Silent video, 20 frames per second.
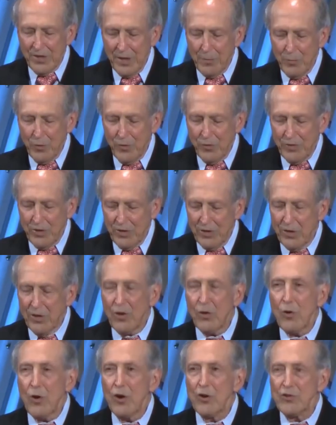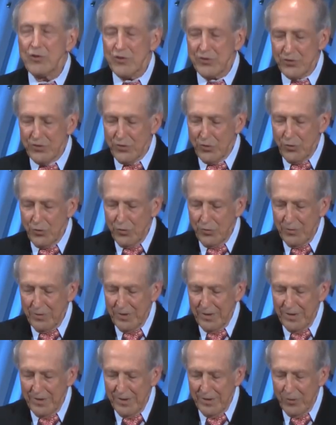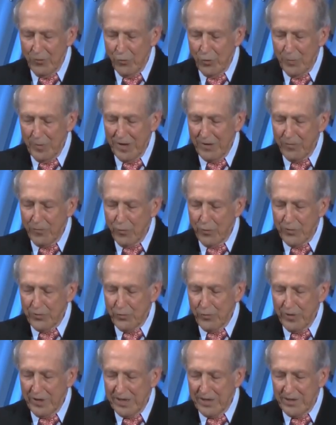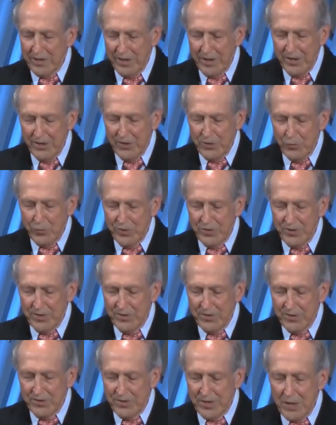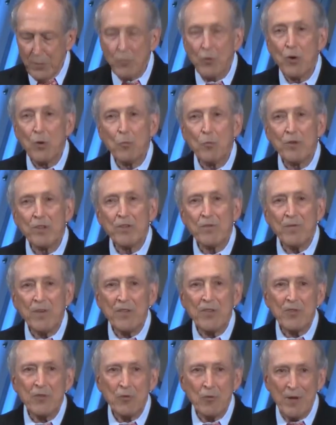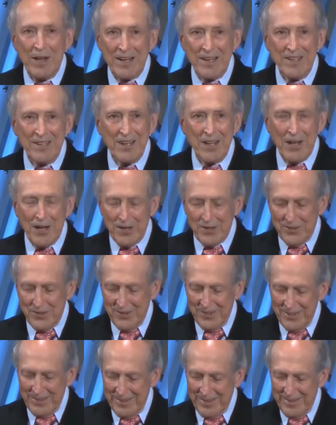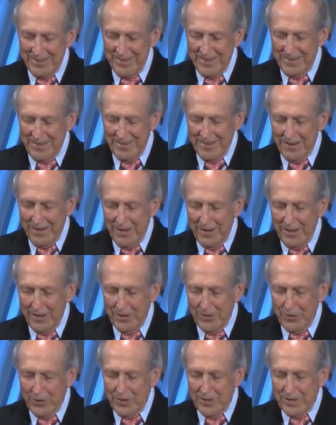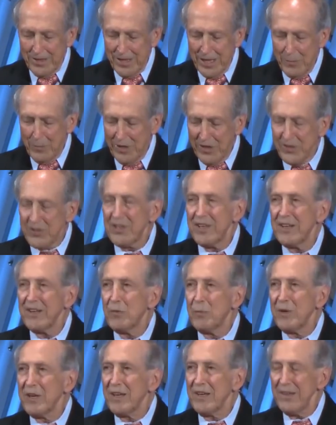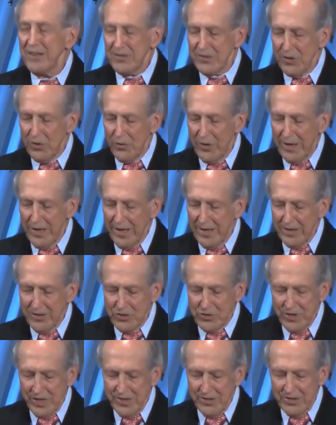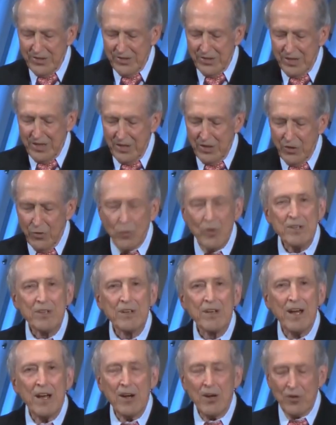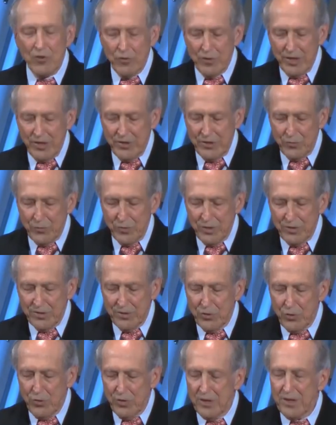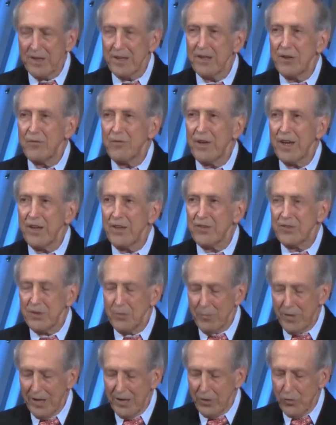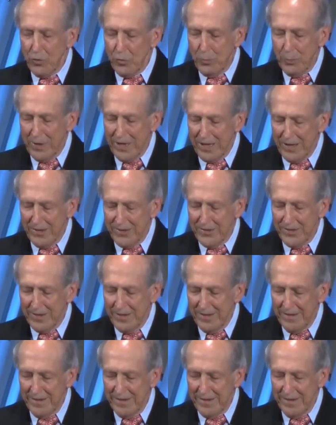I moved to a little larger school where my 4th grade class was in the same room with the 5th grade class. Learning came easily to me, so I had a chance to hear what the higher grades were doing and advance at my own pace.